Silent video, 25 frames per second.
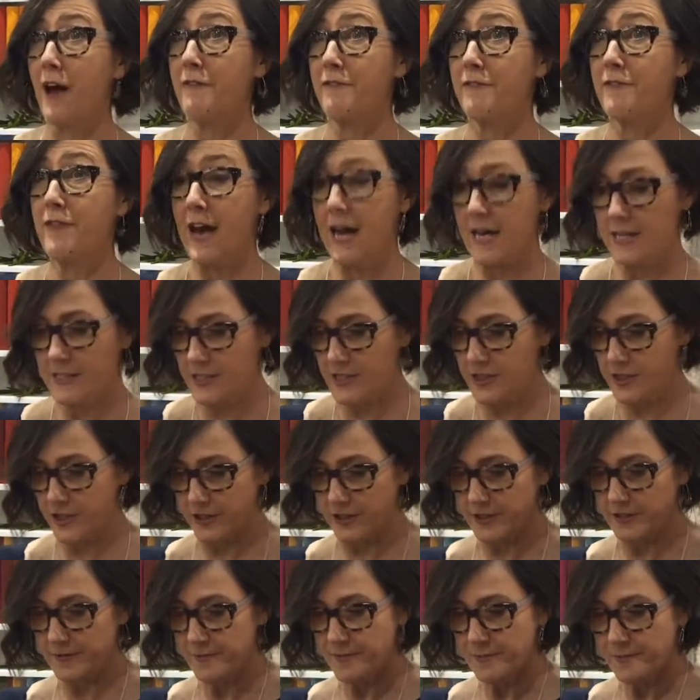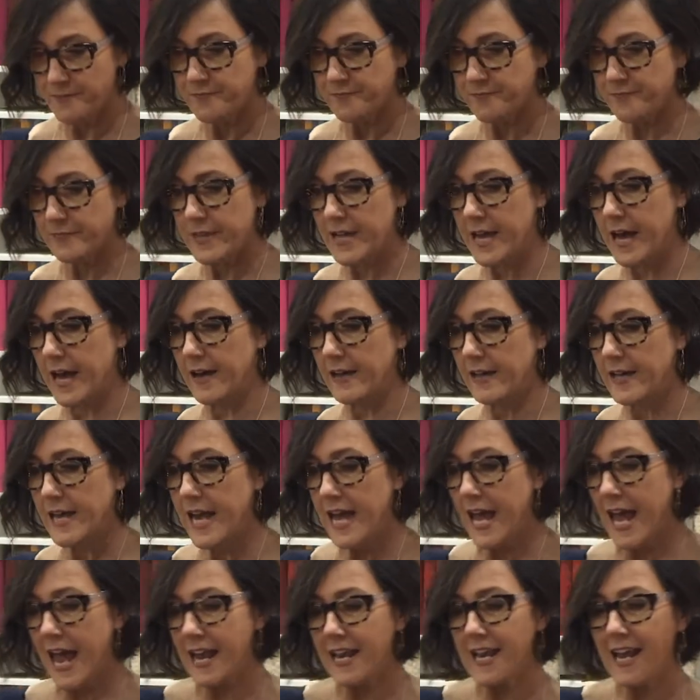faster. Yeah.
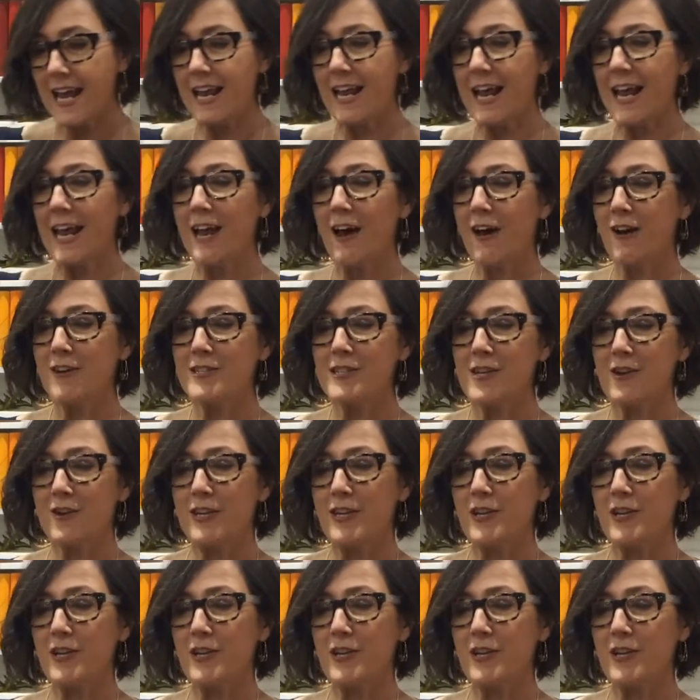And I also,